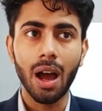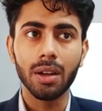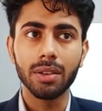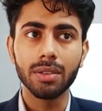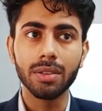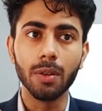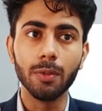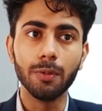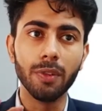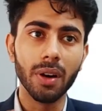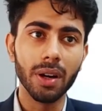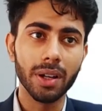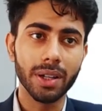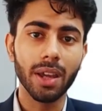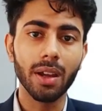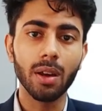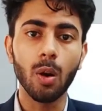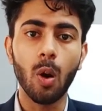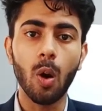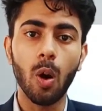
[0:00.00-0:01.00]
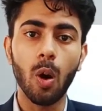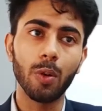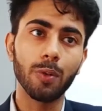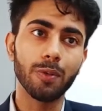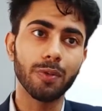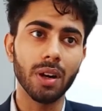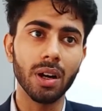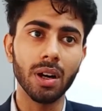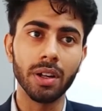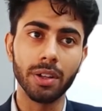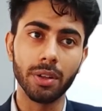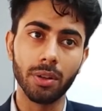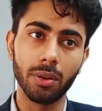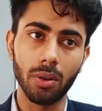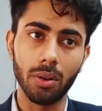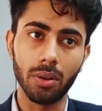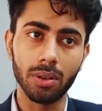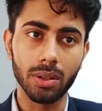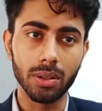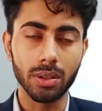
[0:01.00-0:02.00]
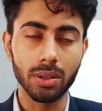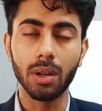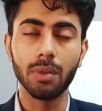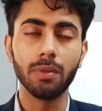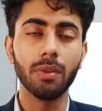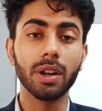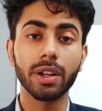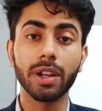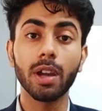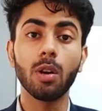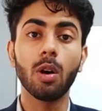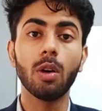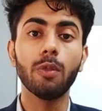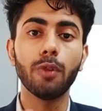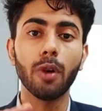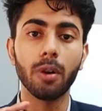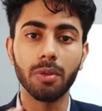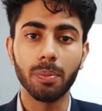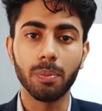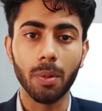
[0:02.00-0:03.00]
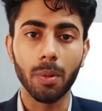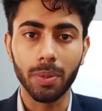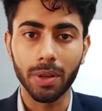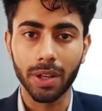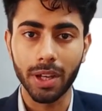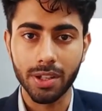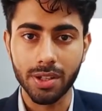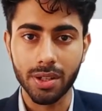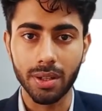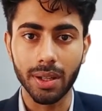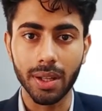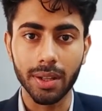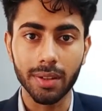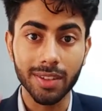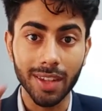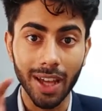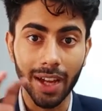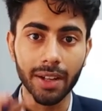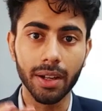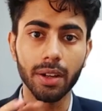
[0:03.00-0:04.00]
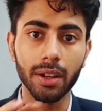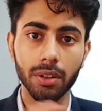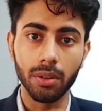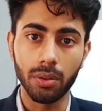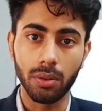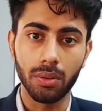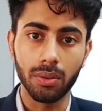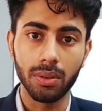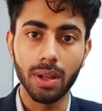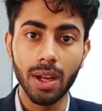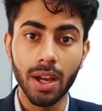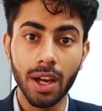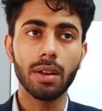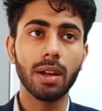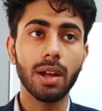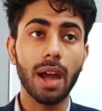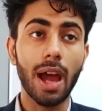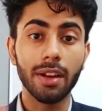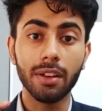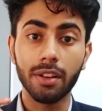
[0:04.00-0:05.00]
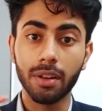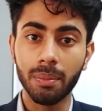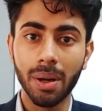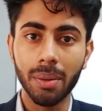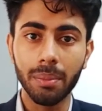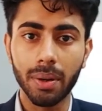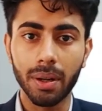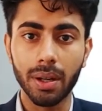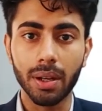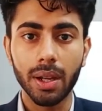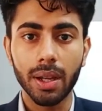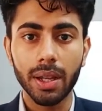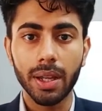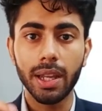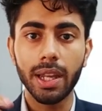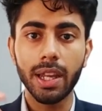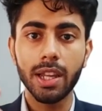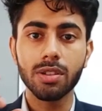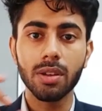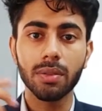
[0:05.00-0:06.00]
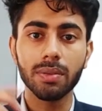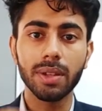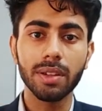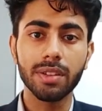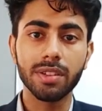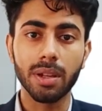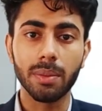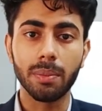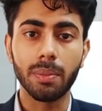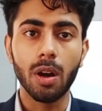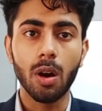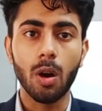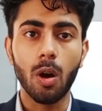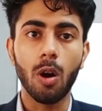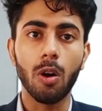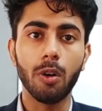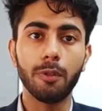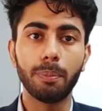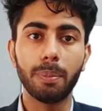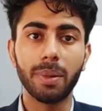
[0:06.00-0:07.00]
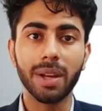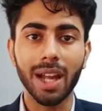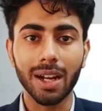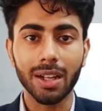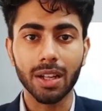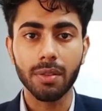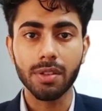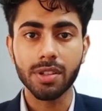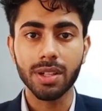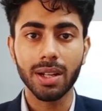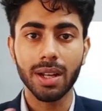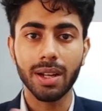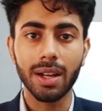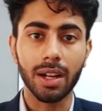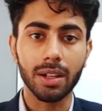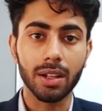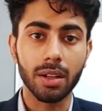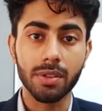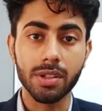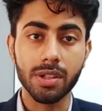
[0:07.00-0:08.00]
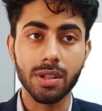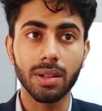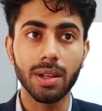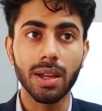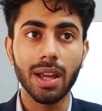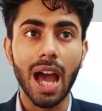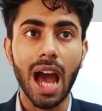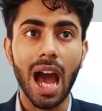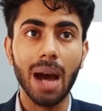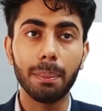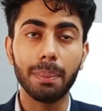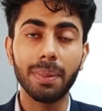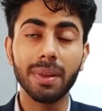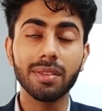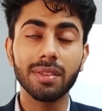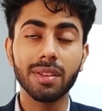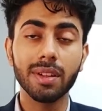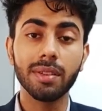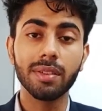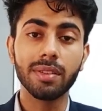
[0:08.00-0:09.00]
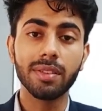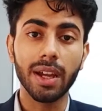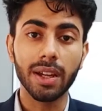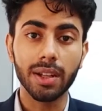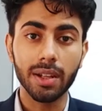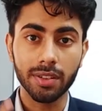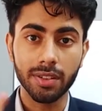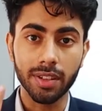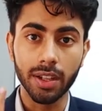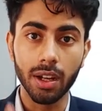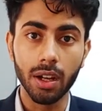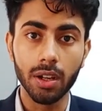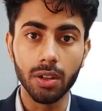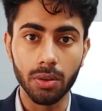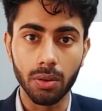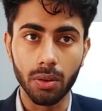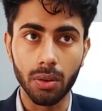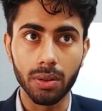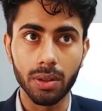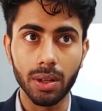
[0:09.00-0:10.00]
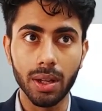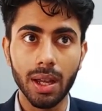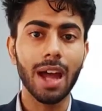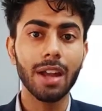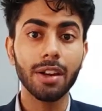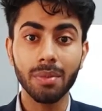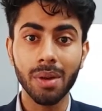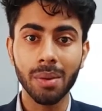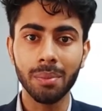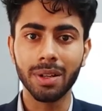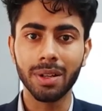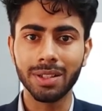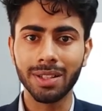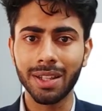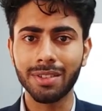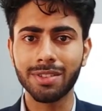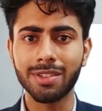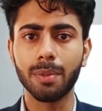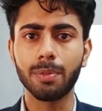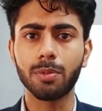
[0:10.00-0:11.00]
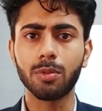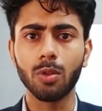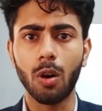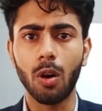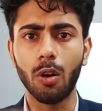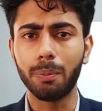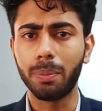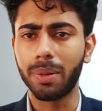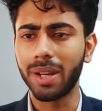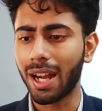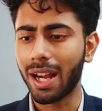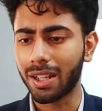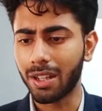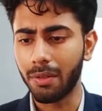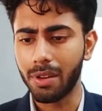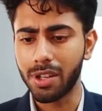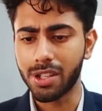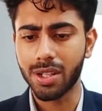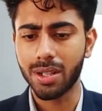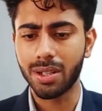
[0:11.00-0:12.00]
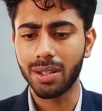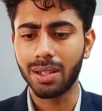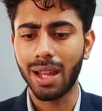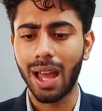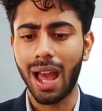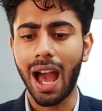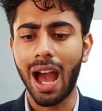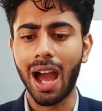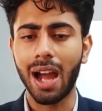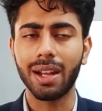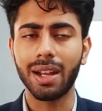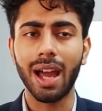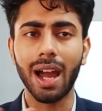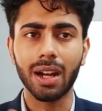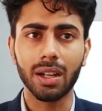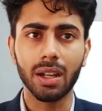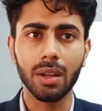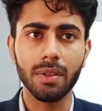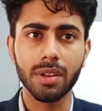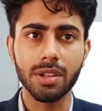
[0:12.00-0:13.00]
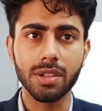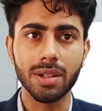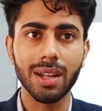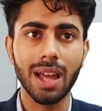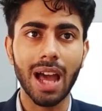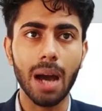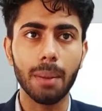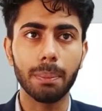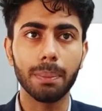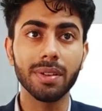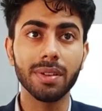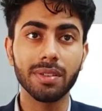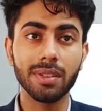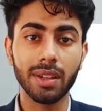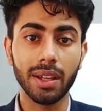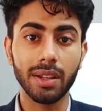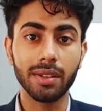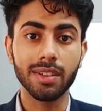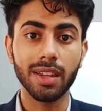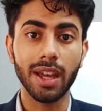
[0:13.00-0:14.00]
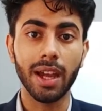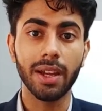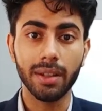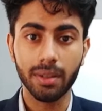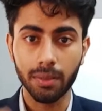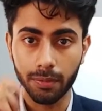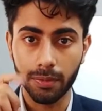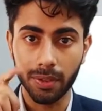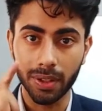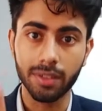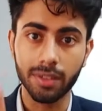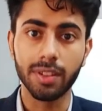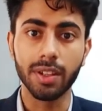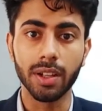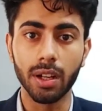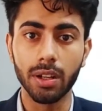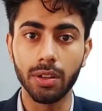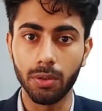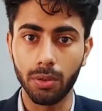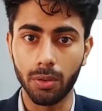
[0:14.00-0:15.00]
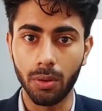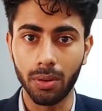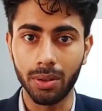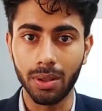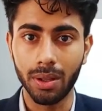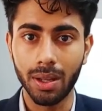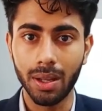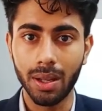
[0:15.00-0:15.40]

the working of a neuron, the working of forward propagation inside a neuron. And remember, each of these steps of preactivation and activation happens inside a single neuron. And remember, these steps of preactivation and activation happens inside one single neuron.